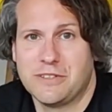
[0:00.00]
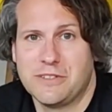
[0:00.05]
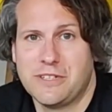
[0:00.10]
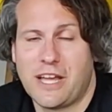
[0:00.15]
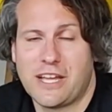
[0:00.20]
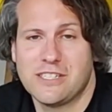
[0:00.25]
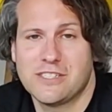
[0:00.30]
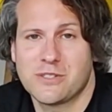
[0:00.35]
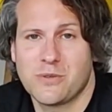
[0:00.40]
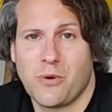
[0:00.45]

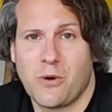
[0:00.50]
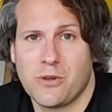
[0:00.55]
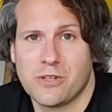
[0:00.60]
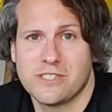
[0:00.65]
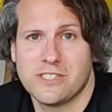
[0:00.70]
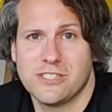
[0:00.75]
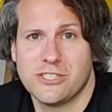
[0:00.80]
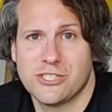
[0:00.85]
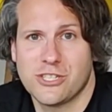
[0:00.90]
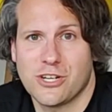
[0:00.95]
nice
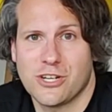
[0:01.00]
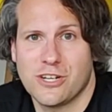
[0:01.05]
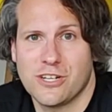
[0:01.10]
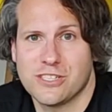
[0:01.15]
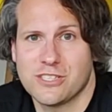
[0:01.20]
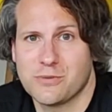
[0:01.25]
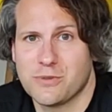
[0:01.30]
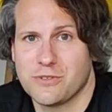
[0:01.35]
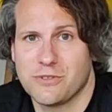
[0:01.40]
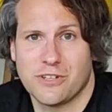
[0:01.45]
quality
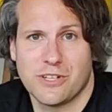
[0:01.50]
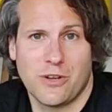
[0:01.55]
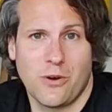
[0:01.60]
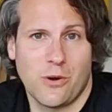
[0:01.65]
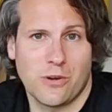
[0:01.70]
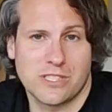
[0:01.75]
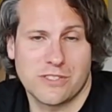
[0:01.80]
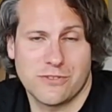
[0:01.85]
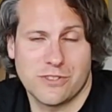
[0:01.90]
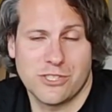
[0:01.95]
shirts, whether it's an
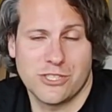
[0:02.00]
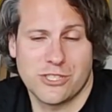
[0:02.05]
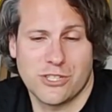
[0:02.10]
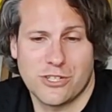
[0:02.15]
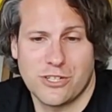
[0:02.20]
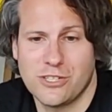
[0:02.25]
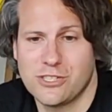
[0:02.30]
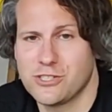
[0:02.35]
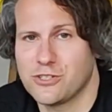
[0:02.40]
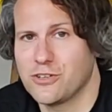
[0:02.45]
Oxford
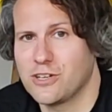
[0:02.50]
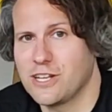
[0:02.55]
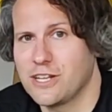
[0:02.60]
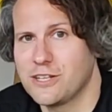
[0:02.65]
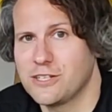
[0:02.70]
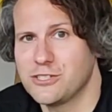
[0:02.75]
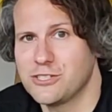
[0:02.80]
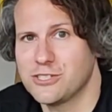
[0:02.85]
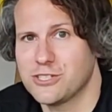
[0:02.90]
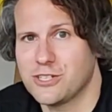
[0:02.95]
shirt or a
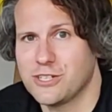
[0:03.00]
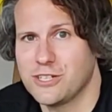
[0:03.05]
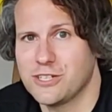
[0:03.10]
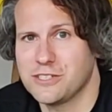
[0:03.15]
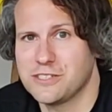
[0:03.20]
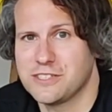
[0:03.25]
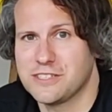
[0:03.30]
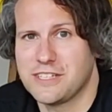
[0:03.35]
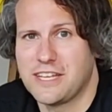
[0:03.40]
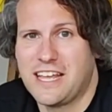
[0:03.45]
linen
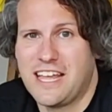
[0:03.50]
shirt.